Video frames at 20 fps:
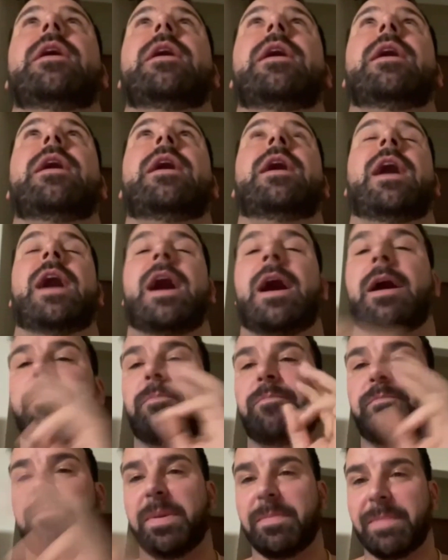uh,
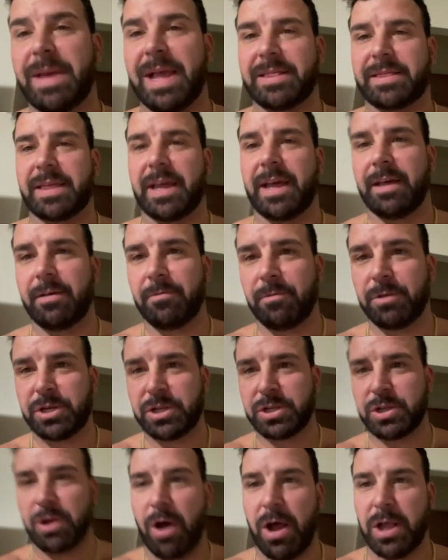pimenta, which
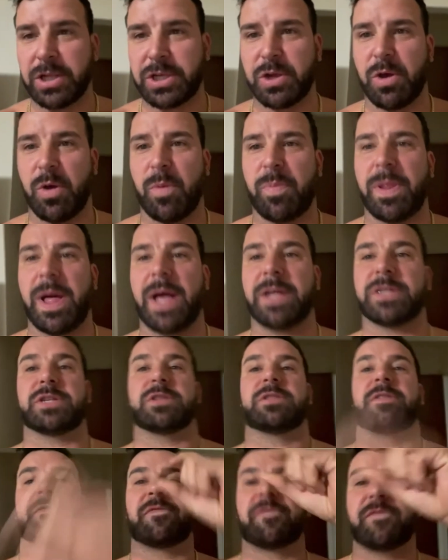is also plus
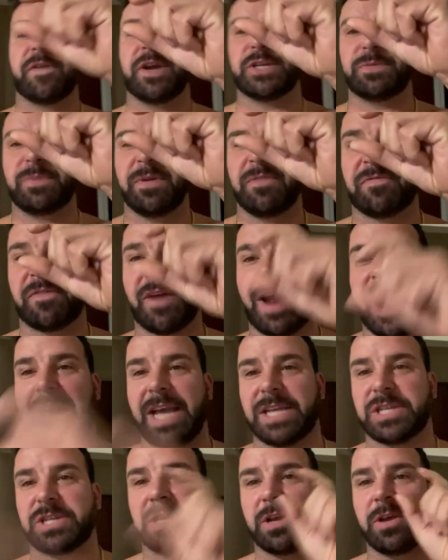the frisbee
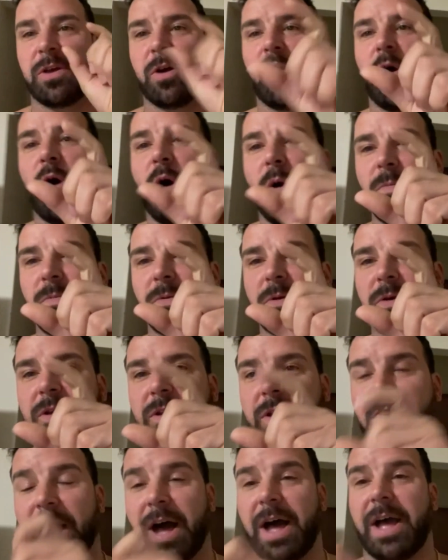fries, home
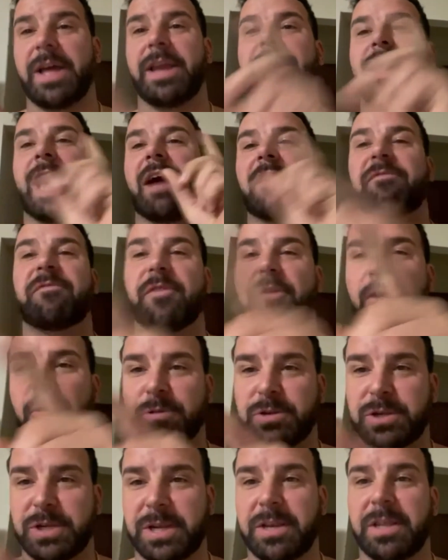cut, not
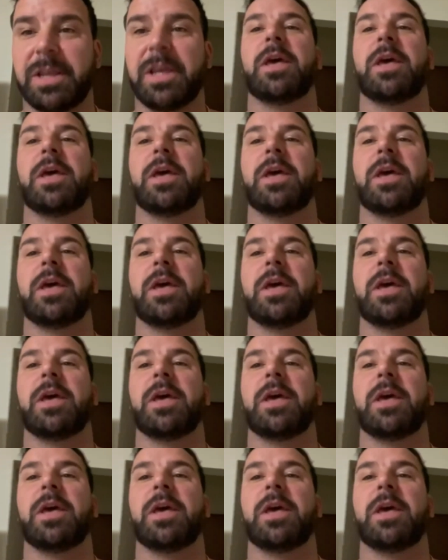frozen.